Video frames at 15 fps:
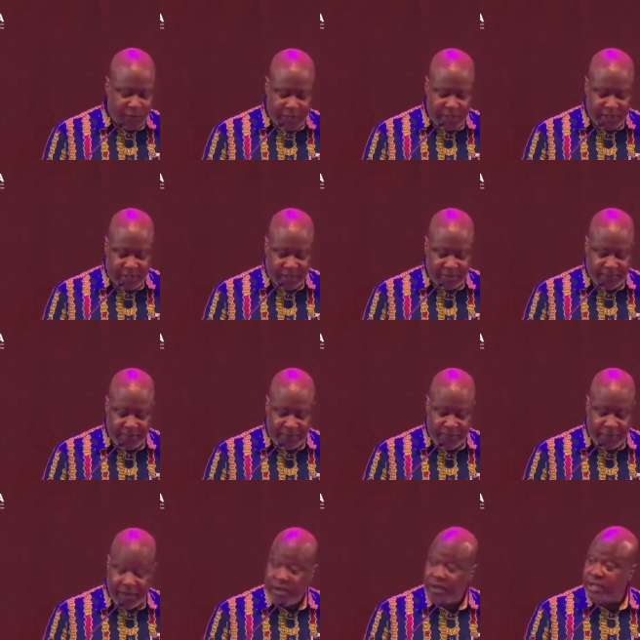work.
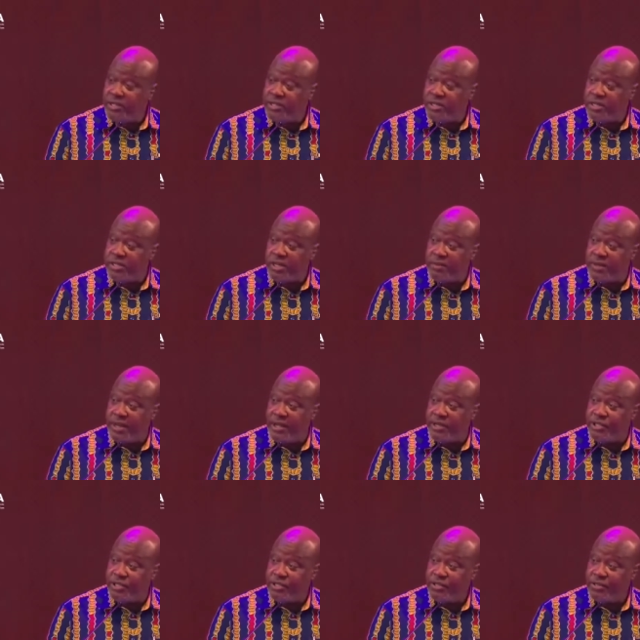It's
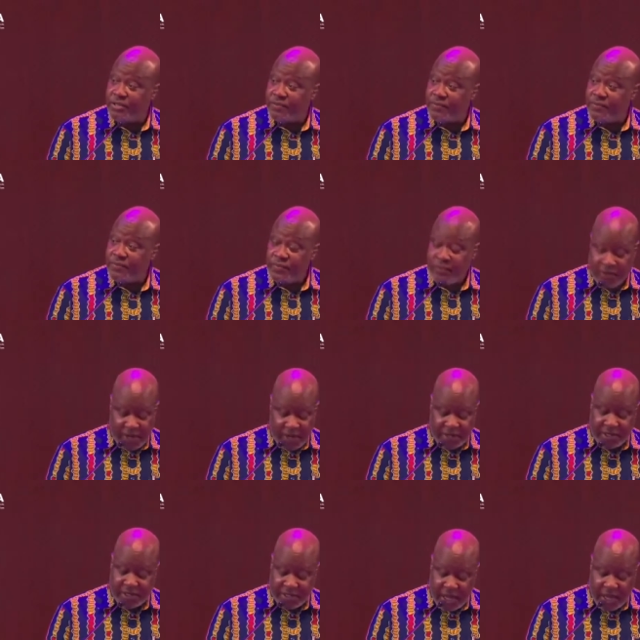determination.
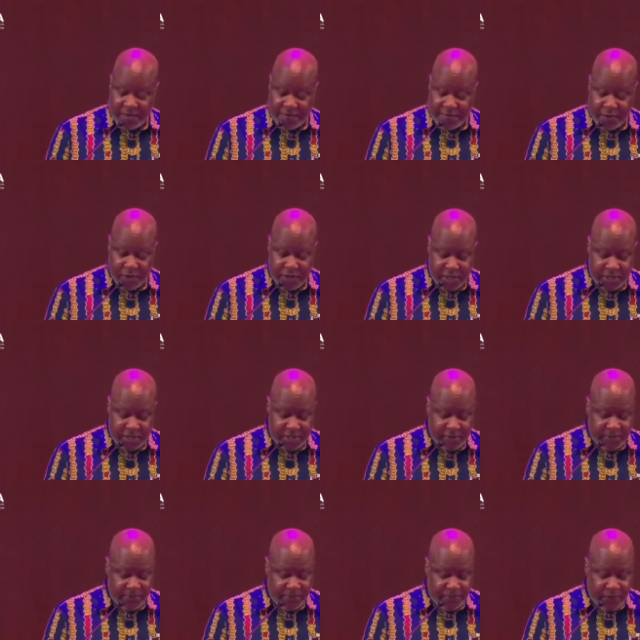It is staying focused
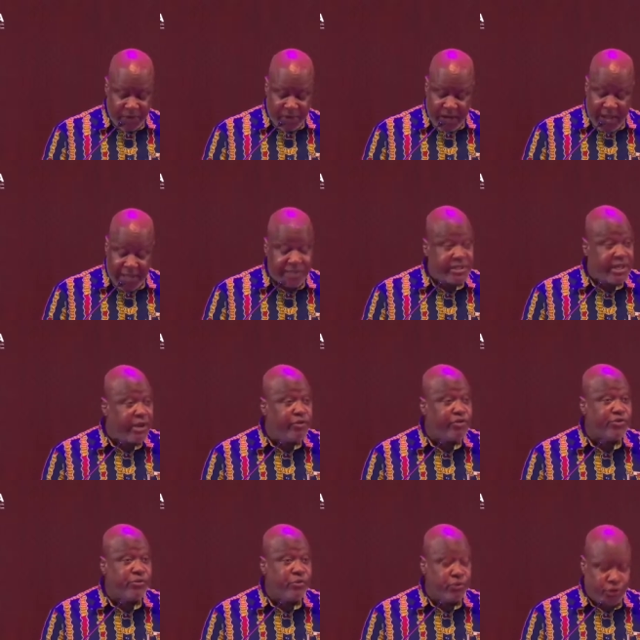and staying
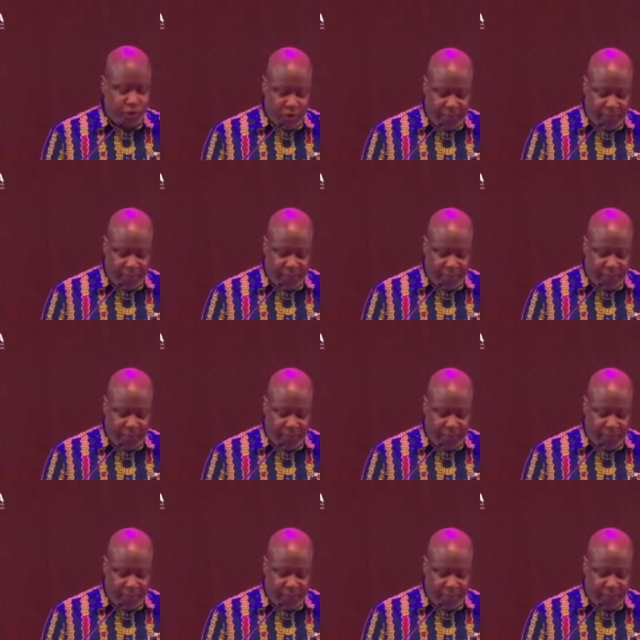true to